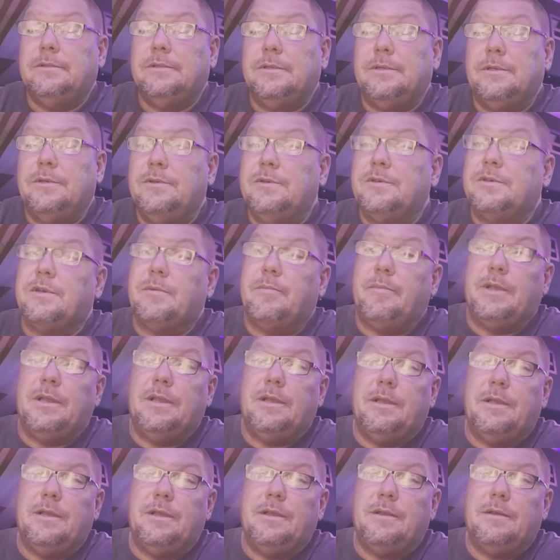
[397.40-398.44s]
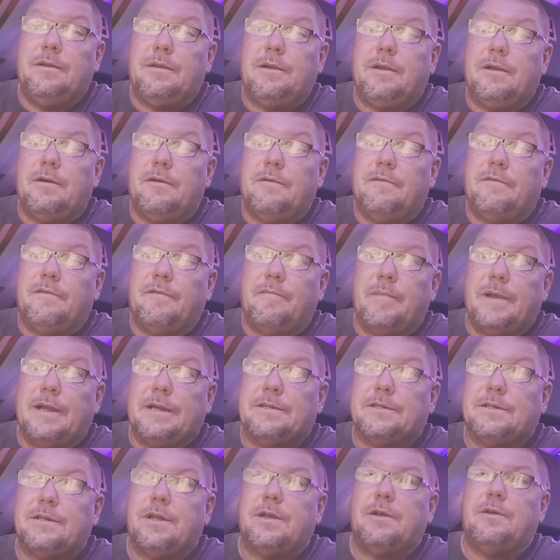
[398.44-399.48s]
Used to be Gulf of
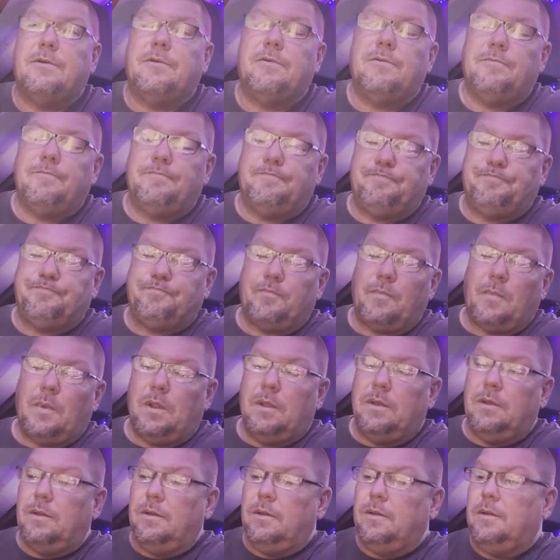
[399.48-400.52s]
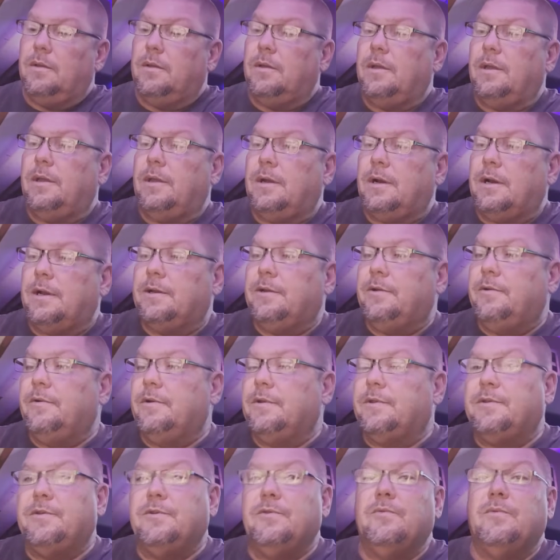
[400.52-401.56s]
Mexico, and I do a
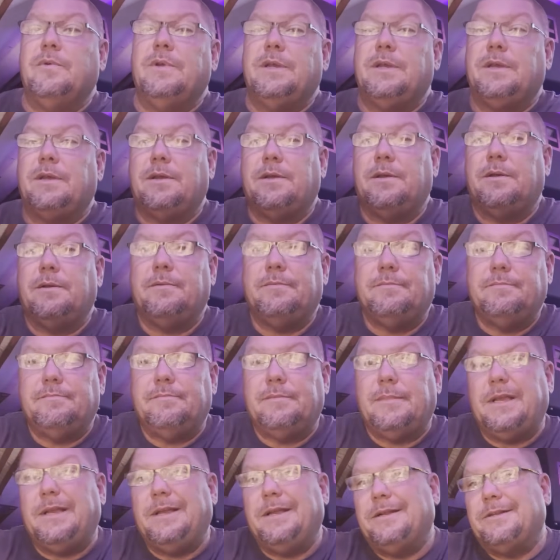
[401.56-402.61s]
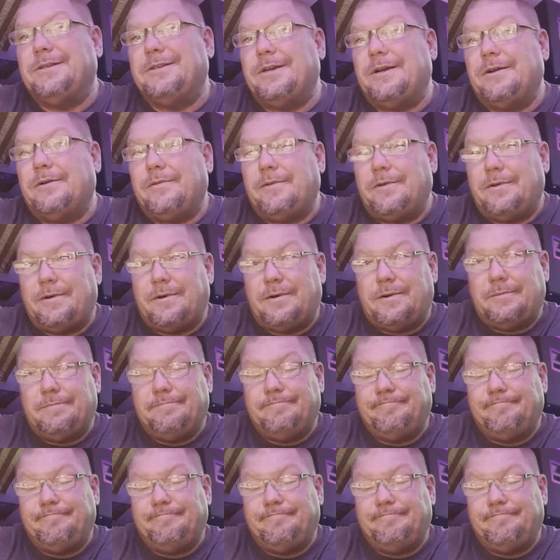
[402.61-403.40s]
2-week hitch out there.